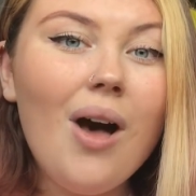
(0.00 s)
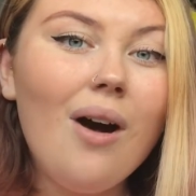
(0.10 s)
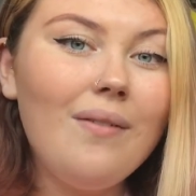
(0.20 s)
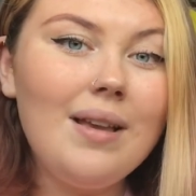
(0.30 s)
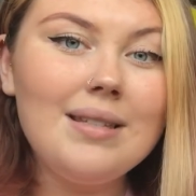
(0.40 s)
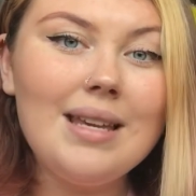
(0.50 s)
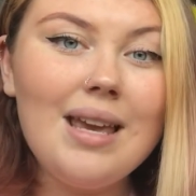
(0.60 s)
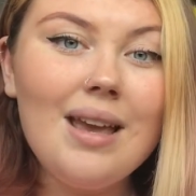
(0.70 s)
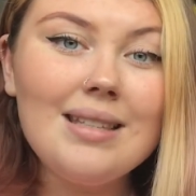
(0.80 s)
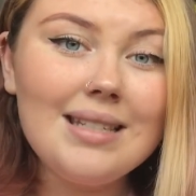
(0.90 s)

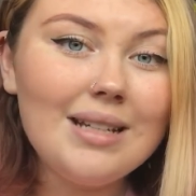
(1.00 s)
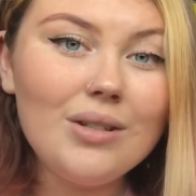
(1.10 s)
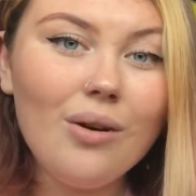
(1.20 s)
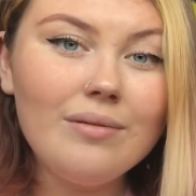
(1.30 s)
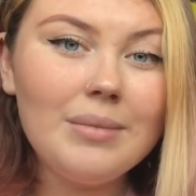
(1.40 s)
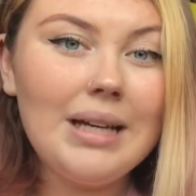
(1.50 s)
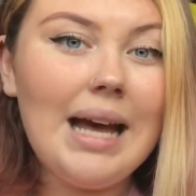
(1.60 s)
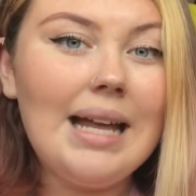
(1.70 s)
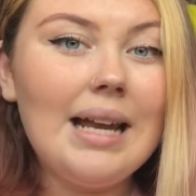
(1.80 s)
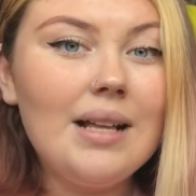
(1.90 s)
Obviously stick to government
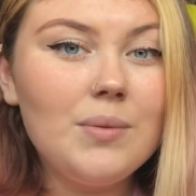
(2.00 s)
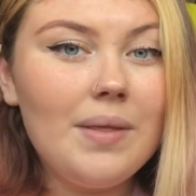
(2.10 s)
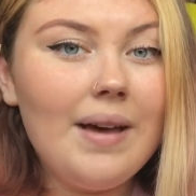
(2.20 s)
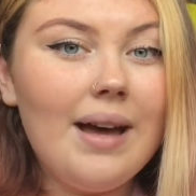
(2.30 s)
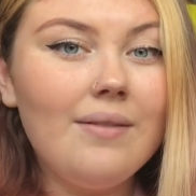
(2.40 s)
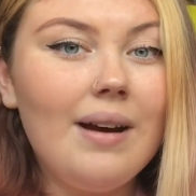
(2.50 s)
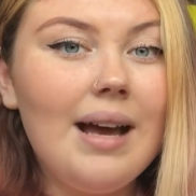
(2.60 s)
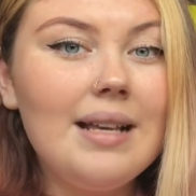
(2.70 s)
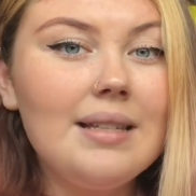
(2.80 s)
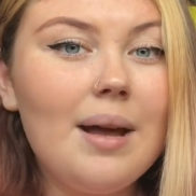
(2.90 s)
guidelines with that
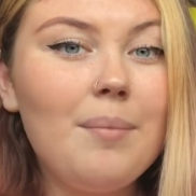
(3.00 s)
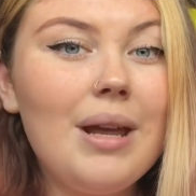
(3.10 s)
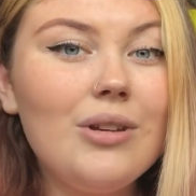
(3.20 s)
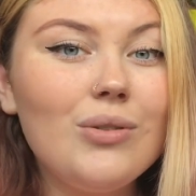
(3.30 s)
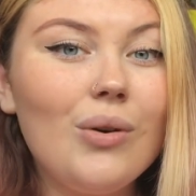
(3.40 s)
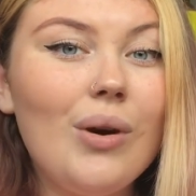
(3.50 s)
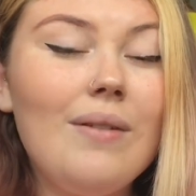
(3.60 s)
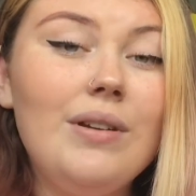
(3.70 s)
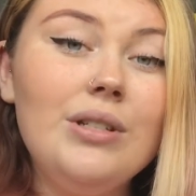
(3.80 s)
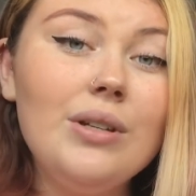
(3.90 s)
advice and make sure
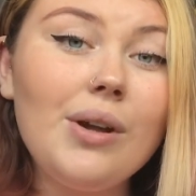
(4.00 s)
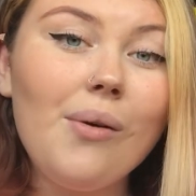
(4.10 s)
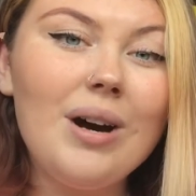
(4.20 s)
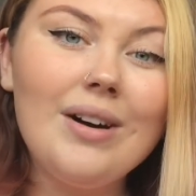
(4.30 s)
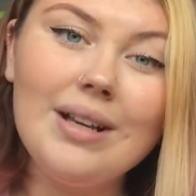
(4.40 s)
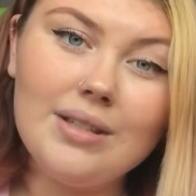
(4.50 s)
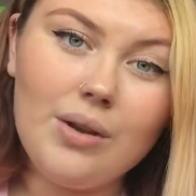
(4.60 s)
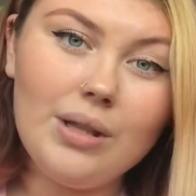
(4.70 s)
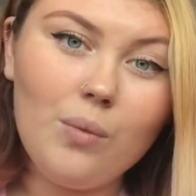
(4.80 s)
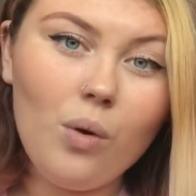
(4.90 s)
if you do go out it's
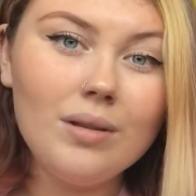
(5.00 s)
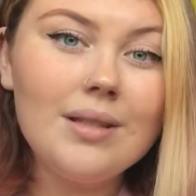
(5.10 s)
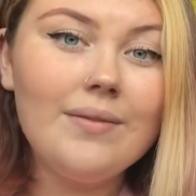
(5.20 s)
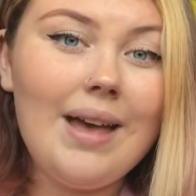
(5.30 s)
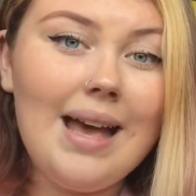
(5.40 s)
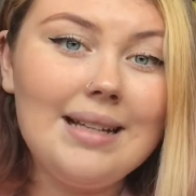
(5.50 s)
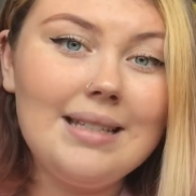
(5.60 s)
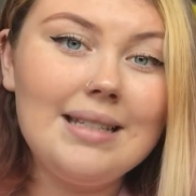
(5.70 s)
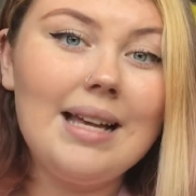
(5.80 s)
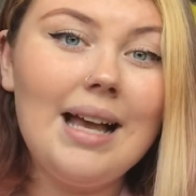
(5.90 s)
only once for
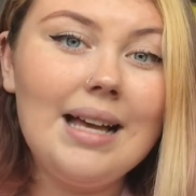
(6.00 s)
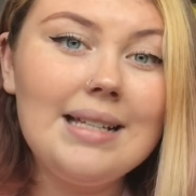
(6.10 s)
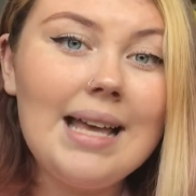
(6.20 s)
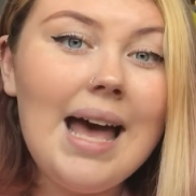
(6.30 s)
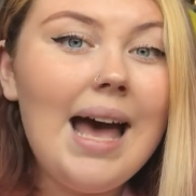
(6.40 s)
exercise,